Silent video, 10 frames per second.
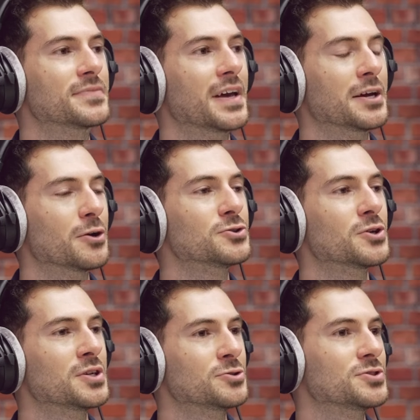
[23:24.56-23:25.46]
And also
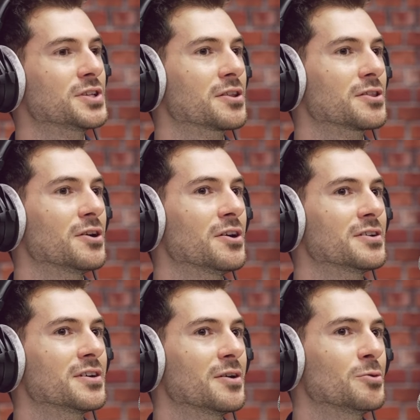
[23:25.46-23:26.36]
an interesting thought,
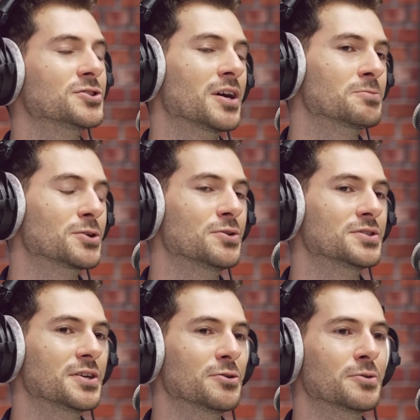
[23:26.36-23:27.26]
which I'm curious
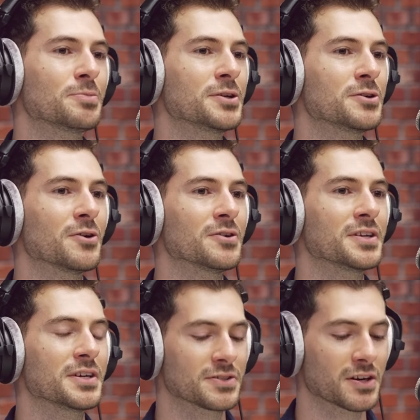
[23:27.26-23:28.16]
to hear your opinion on,
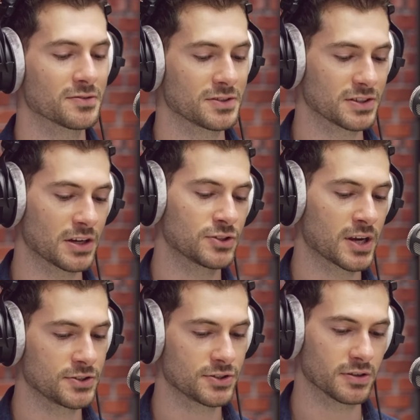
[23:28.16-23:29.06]
is kind of this
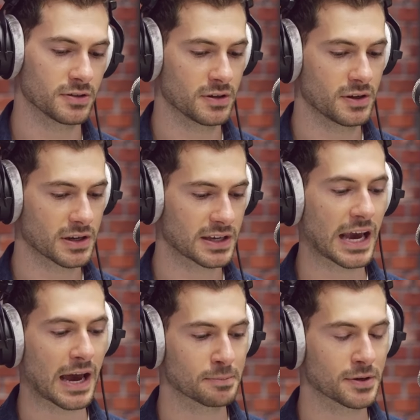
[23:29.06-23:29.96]
education
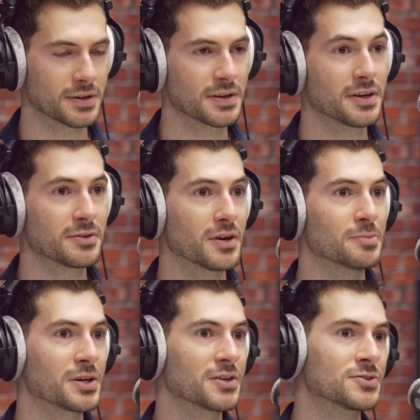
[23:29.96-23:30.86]
gap, right?
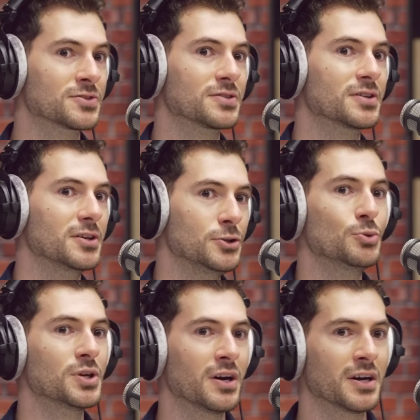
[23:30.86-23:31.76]
Because you
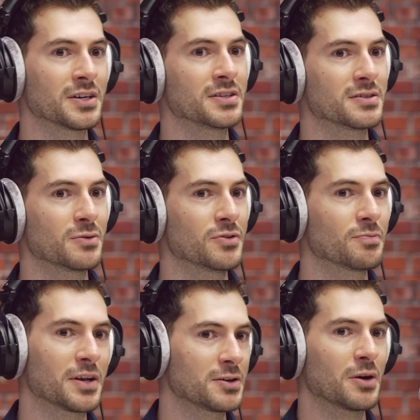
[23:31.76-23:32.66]
and I, we've
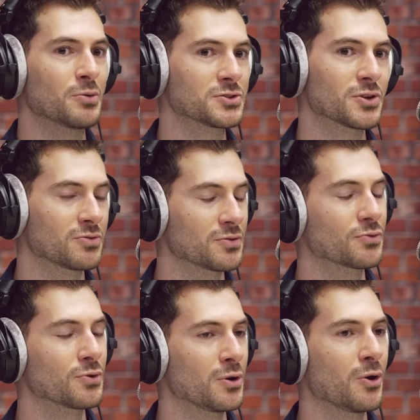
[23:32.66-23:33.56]
played around with software
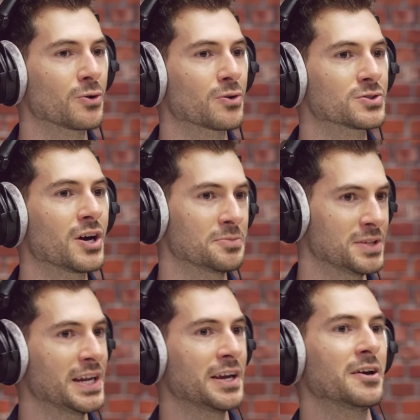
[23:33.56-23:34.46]
for a long, long time.
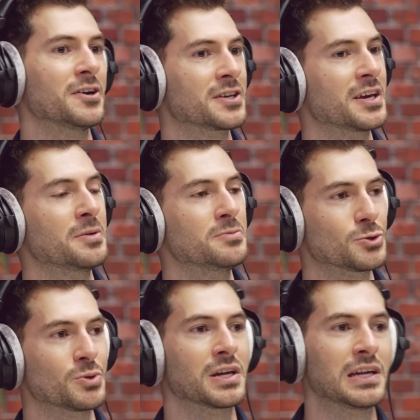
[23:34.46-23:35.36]
Then AI came,
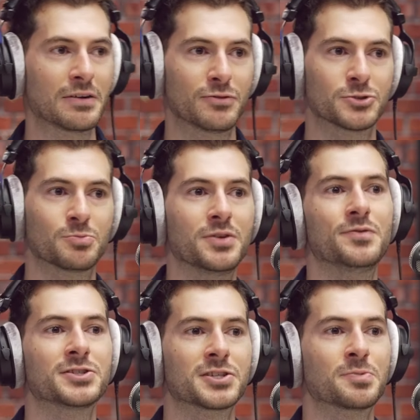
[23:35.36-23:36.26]
so we can leverage
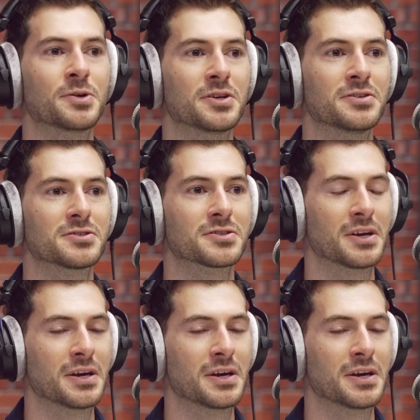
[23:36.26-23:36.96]
previous experience.